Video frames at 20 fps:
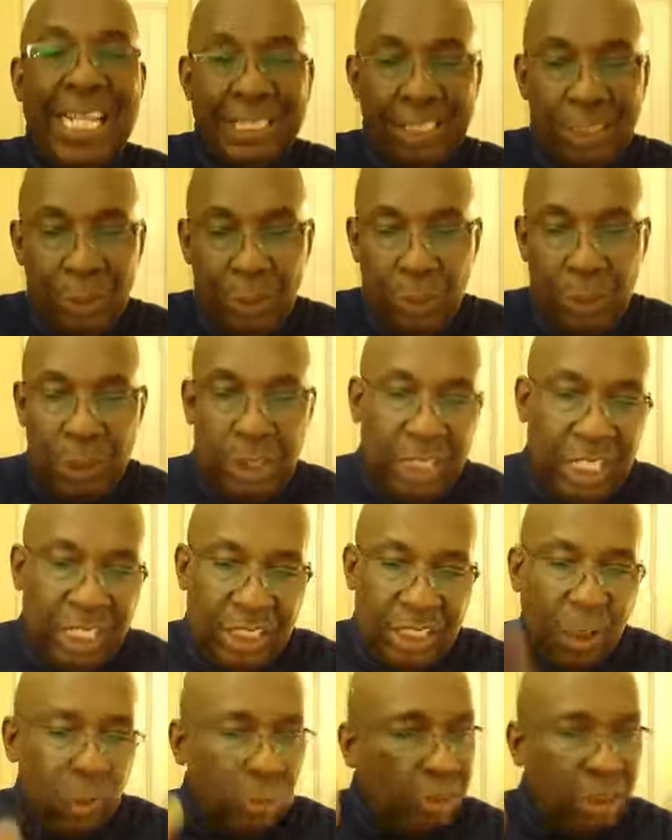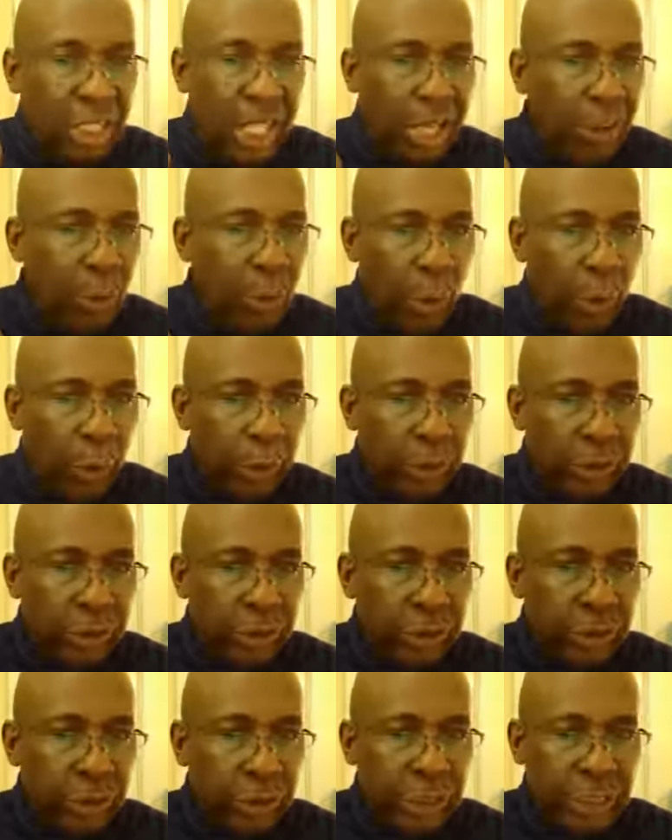Let's do it. Just don't say
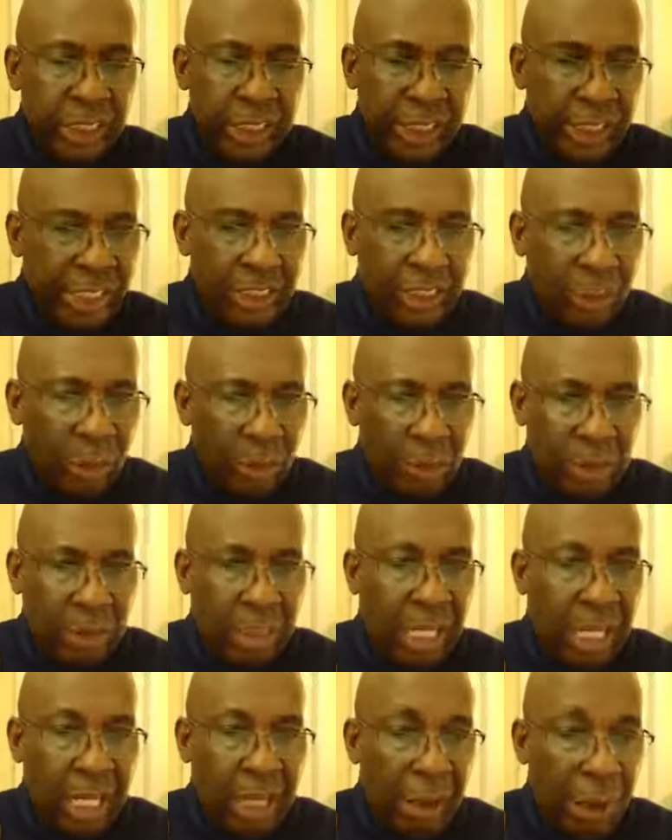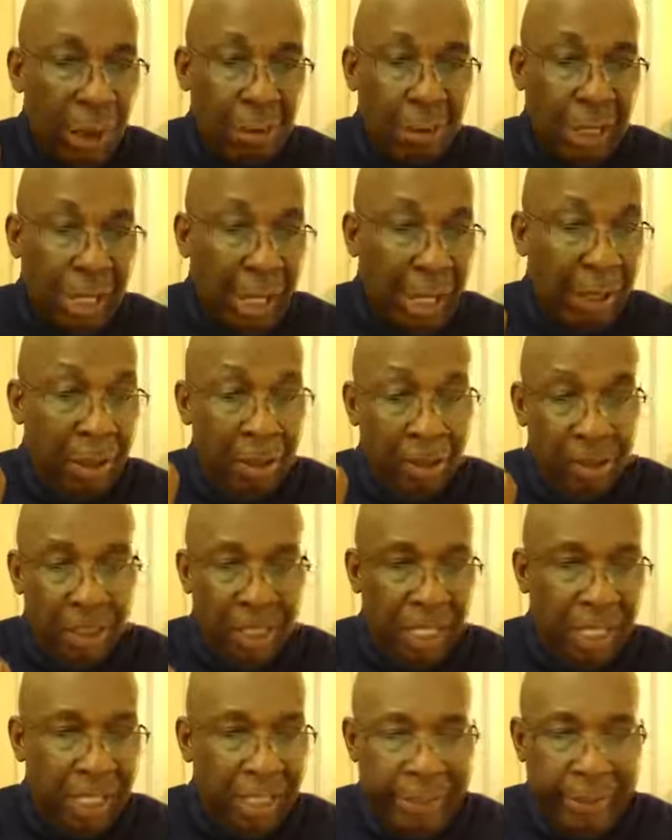words. Just don't say, oh yeah,
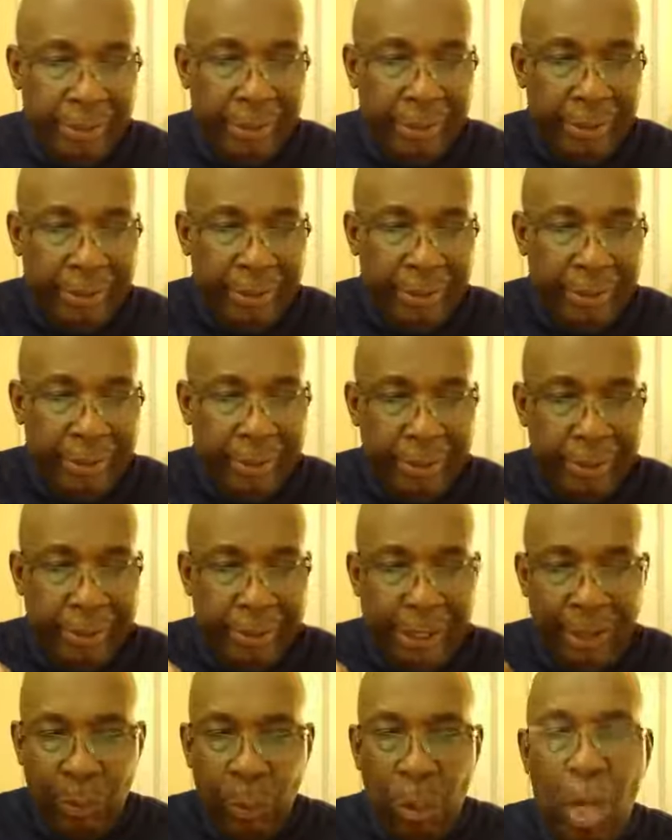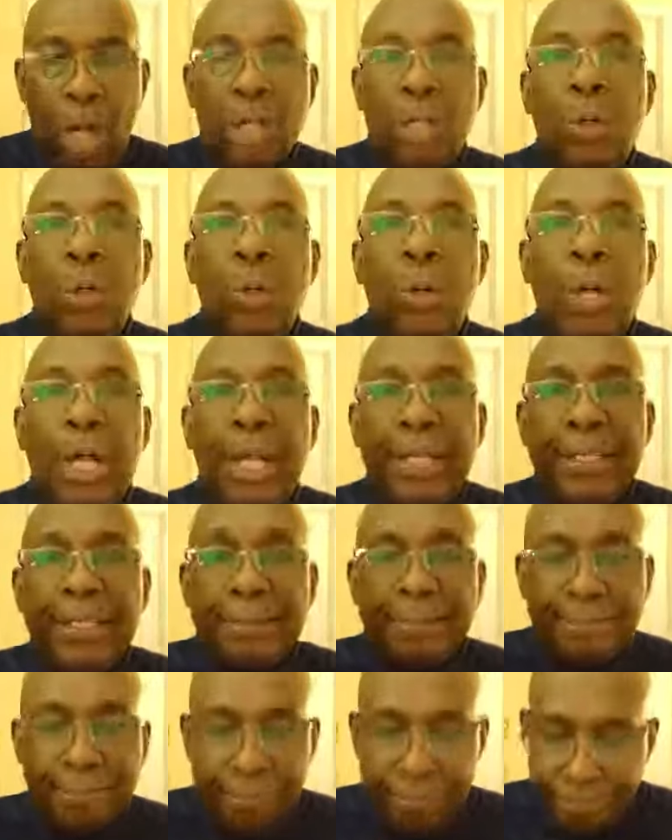oh yeah, and walk away.